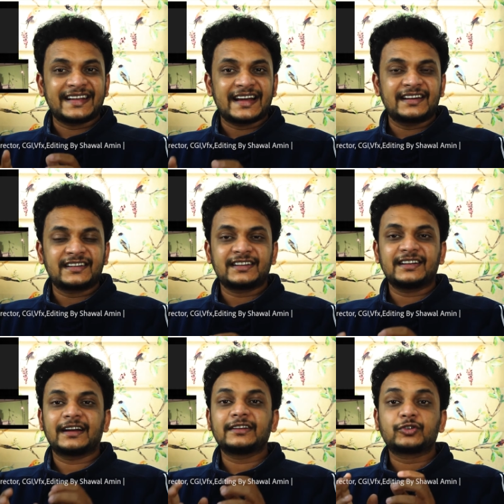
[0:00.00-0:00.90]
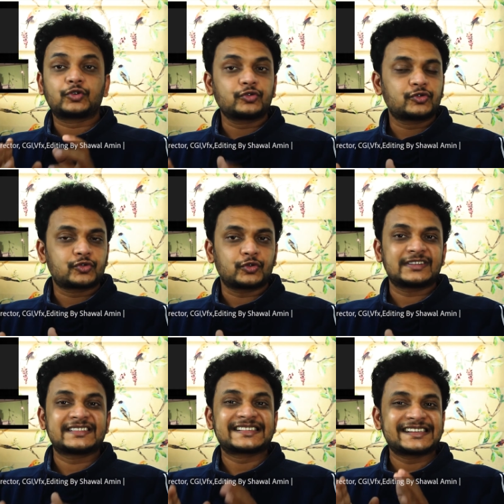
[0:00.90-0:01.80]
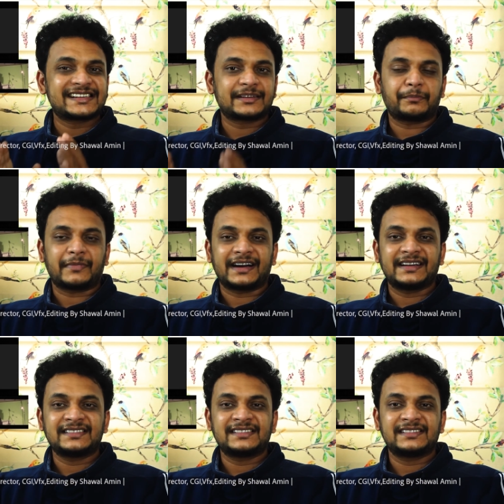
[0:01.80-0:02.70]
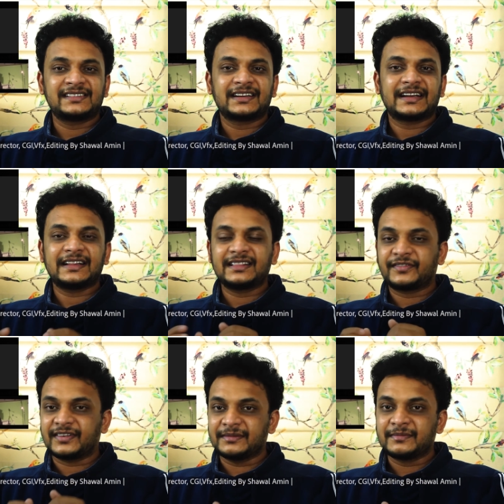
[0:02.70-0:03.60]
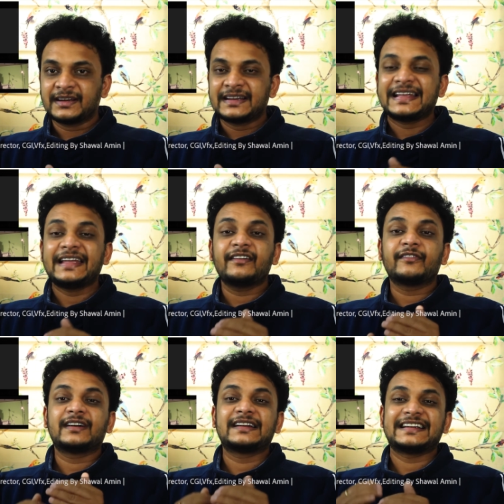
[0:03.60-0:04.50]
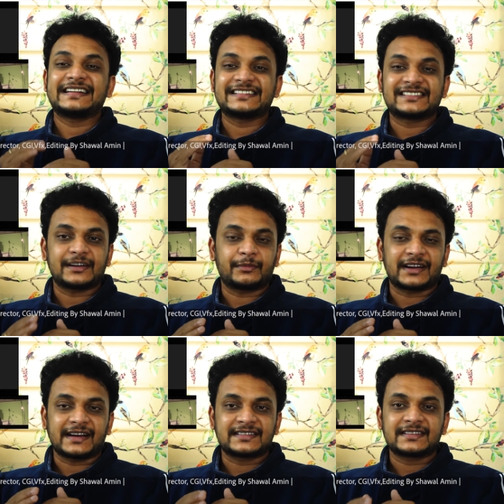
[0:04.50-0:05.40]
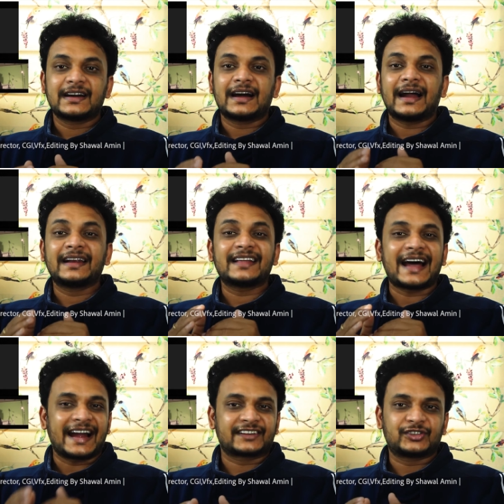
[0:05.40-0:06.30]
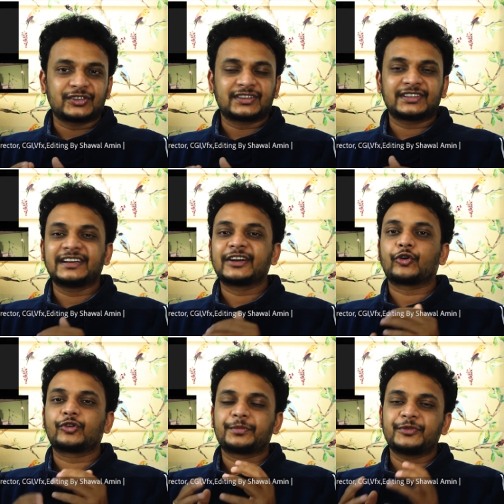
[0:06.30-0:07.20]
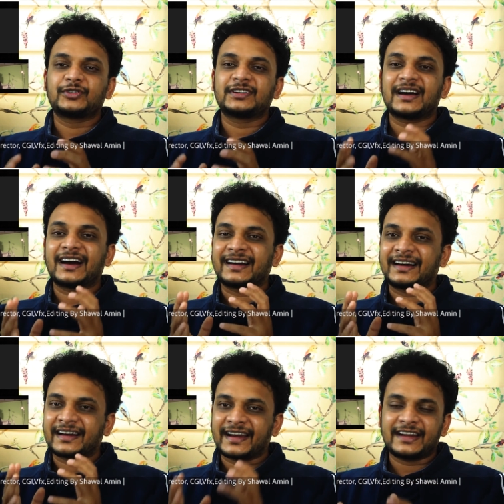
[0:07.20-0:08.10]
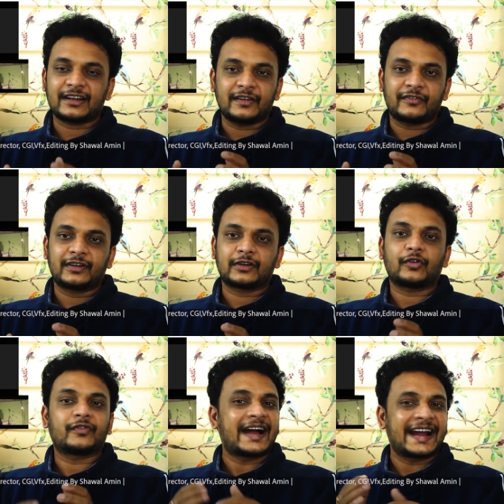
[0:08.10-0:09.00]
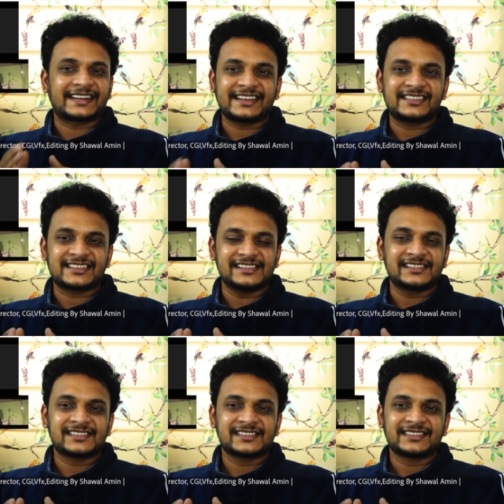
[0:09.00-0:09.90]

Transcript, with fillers: reality and the true story still remain in the film, even when it is dramatized, and the actor really contributed a great effort of acting skills